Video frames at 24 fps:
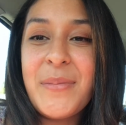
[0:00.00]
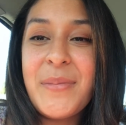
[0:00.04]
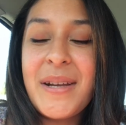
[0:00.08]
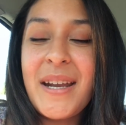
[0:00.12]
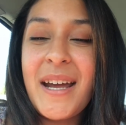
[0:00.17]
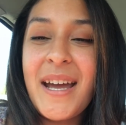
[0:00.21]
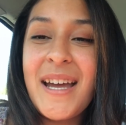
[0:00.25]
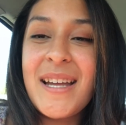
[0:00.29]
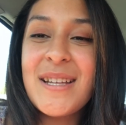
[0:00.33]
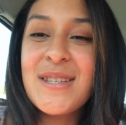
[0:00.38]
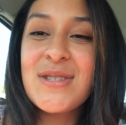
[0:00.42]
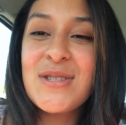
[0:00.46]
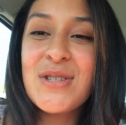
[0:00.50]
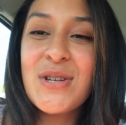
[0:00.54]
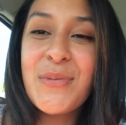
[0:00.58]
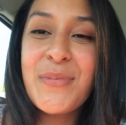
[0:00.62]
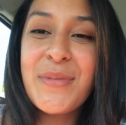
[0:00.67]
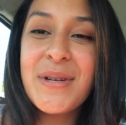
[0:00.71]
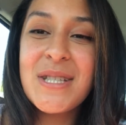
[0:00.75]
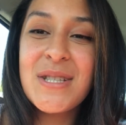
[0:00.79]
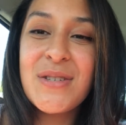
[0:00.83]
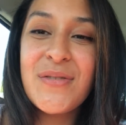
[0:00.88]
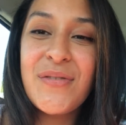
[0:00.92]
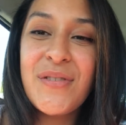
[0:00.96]
but I had so
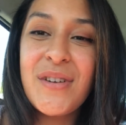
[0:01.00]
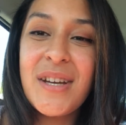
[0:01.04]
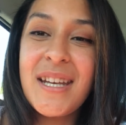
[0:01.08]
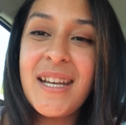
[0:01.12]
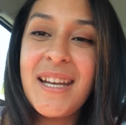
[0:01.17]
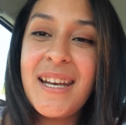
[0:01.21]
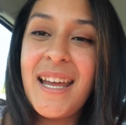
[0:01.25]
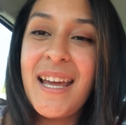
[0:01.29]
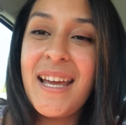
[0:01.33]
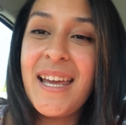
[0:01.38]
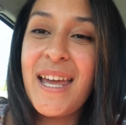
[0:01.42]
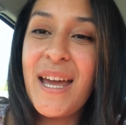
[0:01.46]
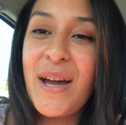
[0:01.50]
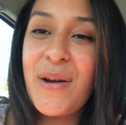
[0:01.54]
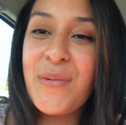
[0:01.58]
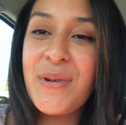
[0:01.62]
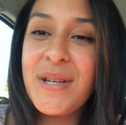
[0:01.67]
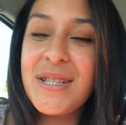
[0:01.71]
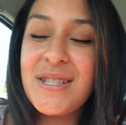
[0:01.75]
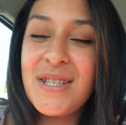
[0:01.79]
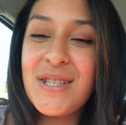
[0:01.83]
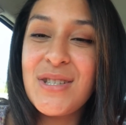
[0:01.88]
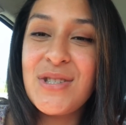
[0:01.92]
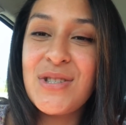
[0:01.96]
much fun and I can't
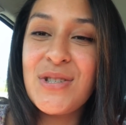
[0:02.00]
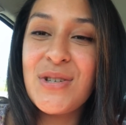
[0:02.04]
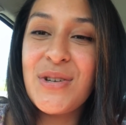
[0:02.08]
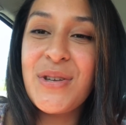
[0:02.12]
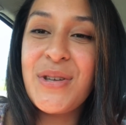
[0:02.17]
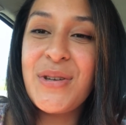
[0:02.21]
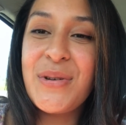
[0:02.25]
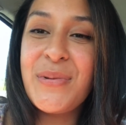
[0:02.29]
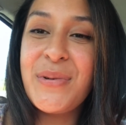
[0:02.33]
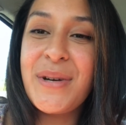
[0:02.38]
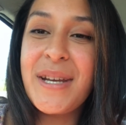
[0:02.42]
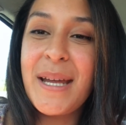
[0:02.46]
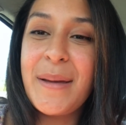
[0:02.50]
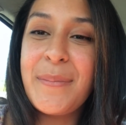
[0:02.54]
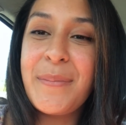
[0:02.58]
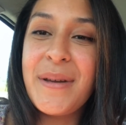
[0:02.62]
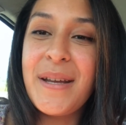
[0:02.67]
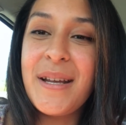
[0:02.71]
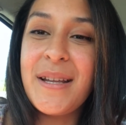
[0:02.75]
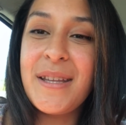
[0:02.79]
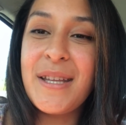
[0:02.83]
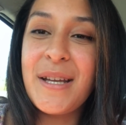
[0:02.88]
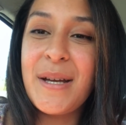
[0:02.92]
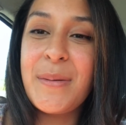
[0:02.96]
wait to show you what I
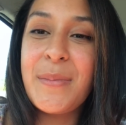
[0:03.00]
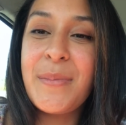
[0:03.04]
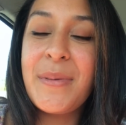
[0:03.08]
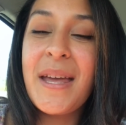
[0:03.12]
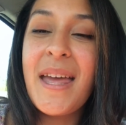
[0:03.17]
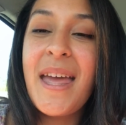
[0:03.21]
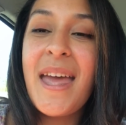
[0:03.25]
picked up